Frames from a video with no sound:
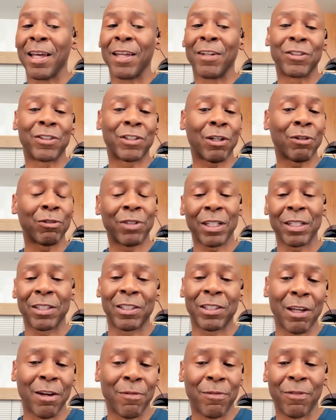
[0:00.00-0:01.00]
and the show
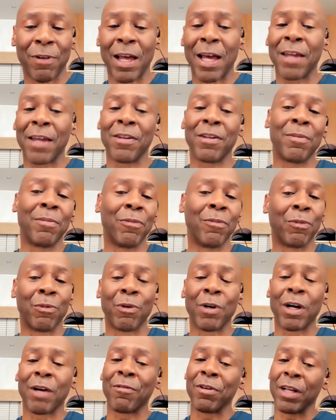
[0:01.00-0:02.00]
takes care of flying them
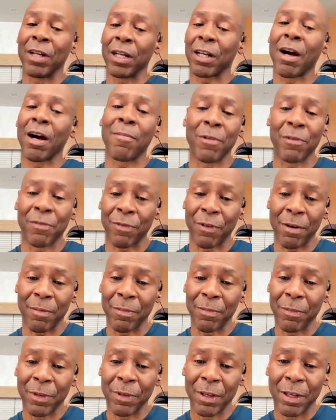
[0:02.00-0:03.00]
wherever they're coming from.
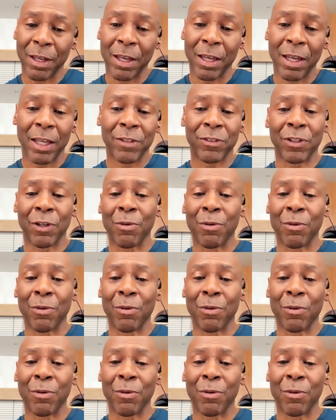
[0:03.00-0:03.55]
Mm-hmm.